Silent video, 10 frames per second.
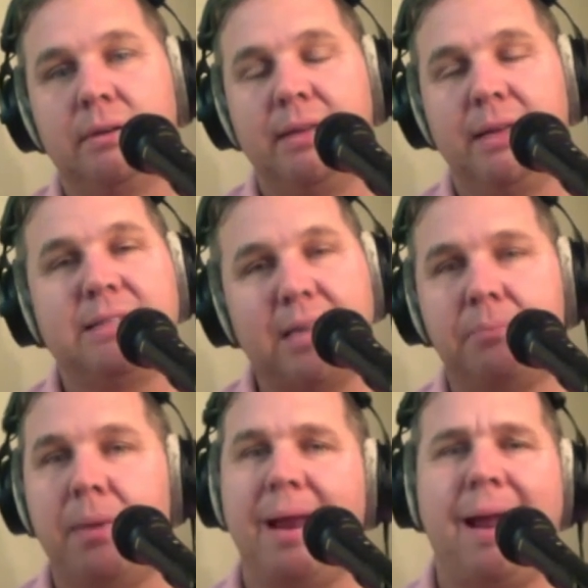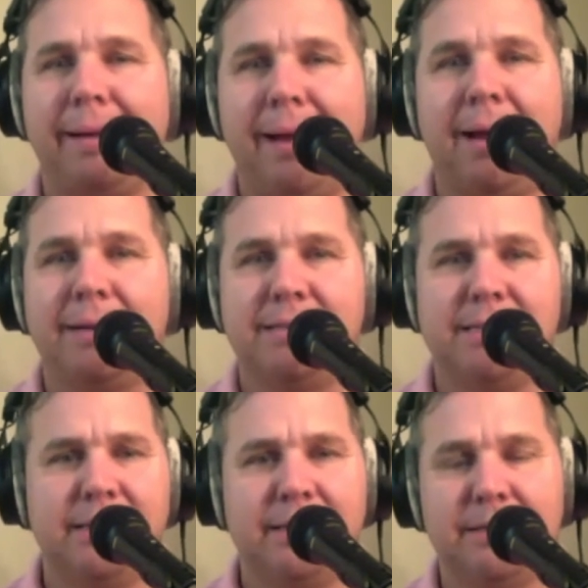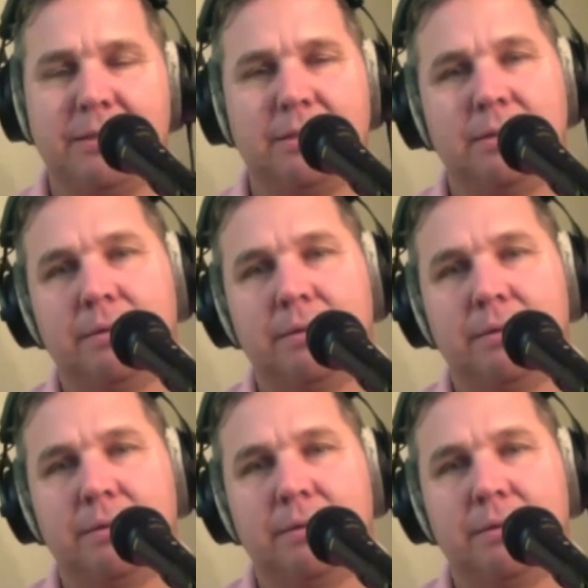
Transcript: that it's like, man, I gotta see this.